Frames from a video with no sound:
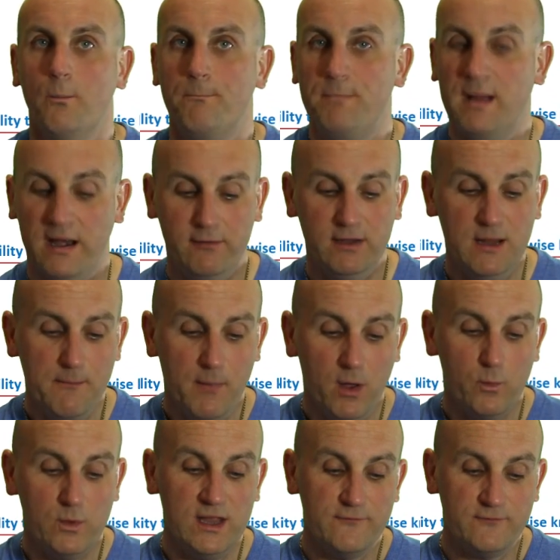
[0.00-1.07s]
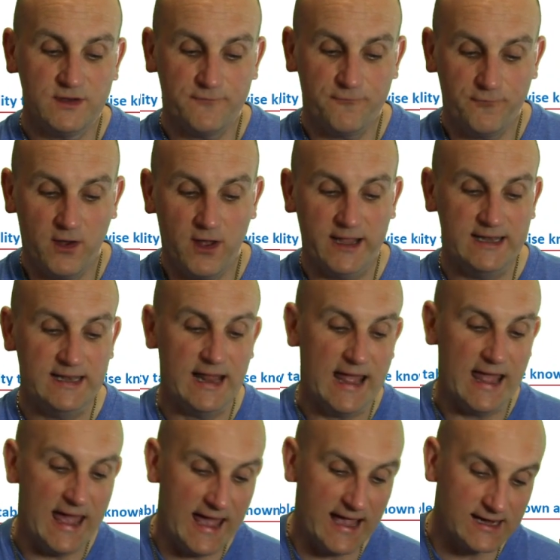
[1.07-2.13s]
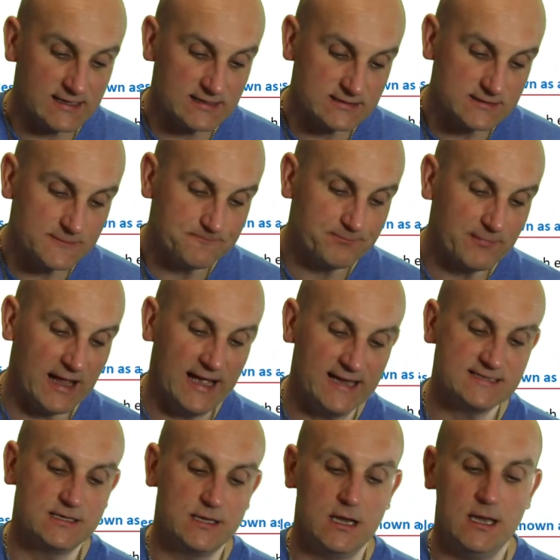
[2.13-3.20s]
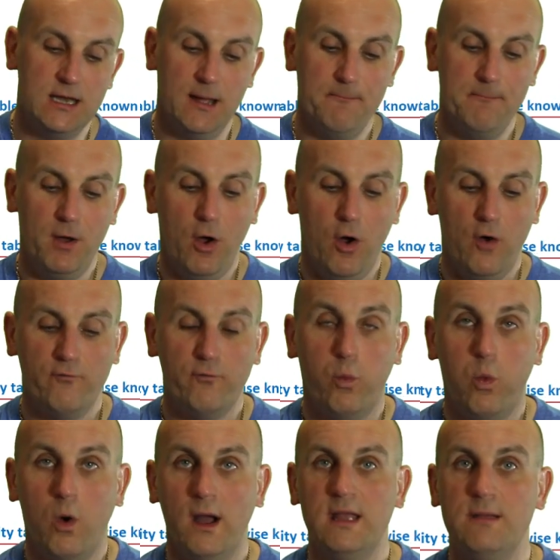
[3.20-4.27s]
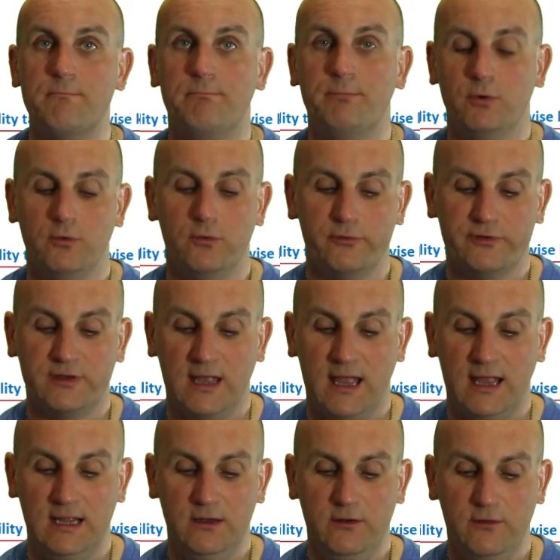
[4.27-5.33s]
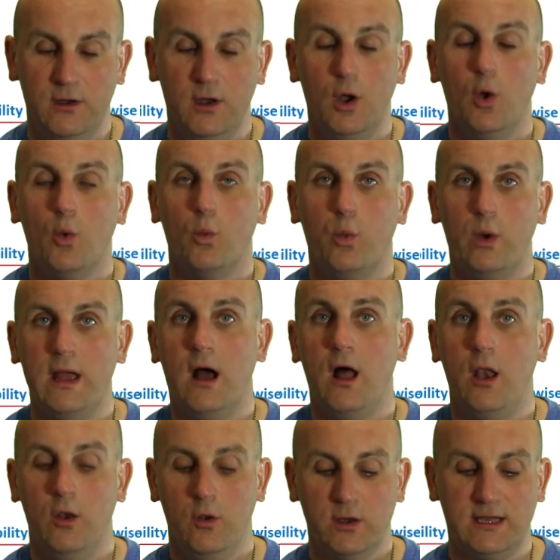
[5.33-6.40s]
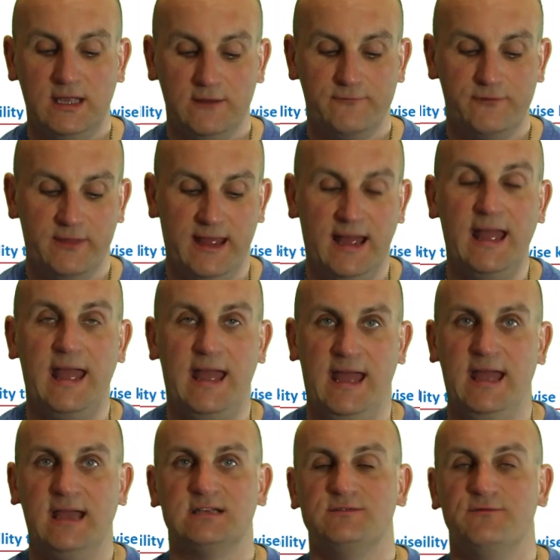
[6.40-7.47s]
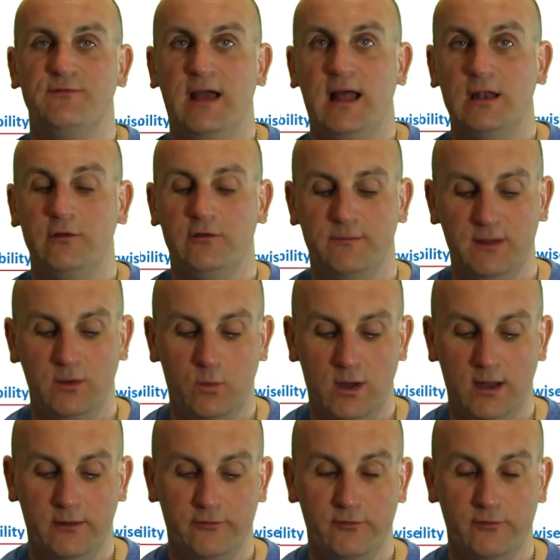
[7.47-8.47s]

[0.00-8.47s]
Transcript: Bearing in mind we have defined x as the number of white balls gained, we are looking for that x value to be 1.